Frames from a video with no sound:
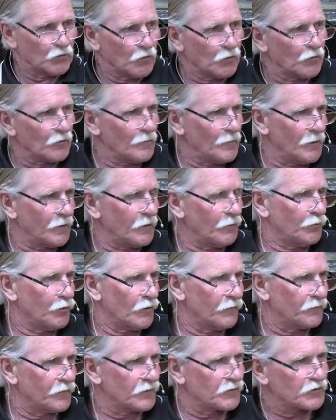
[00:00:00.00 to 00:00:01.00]
order to make a
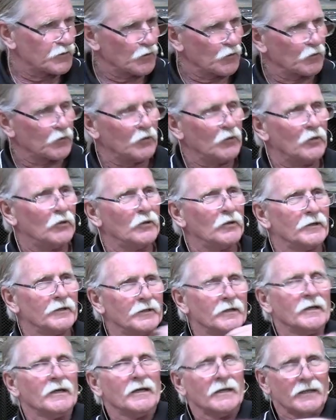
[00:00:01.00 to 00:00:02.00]
perfect circle
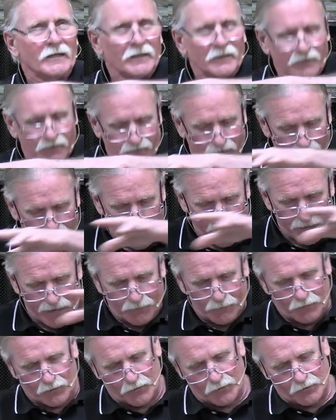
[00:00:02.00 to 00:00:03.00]
and the
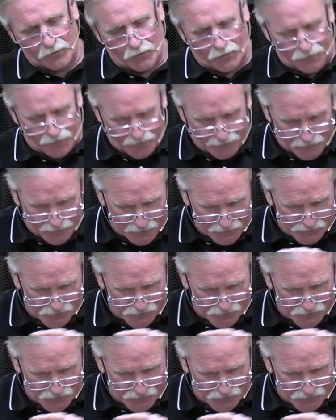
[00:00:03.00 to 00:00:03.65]
diameter and all that kind of